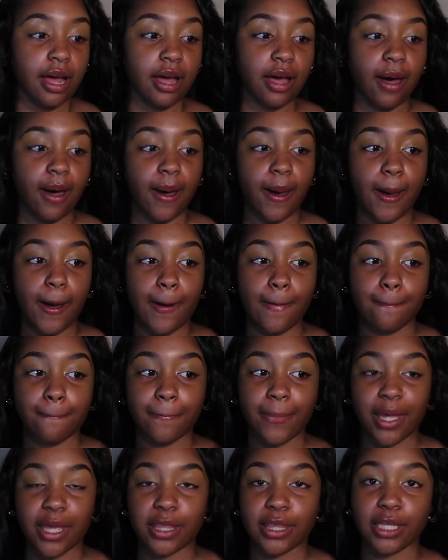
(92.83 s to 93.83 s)

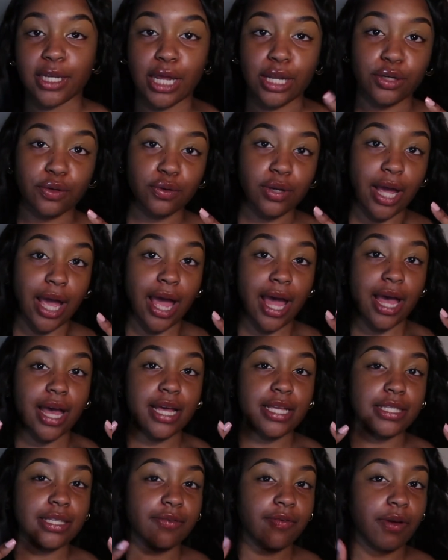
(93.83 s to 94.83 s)
and then I do the
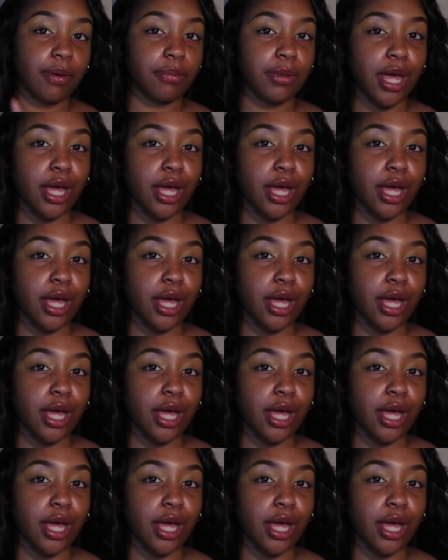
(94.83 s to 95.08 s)
eyes if I'm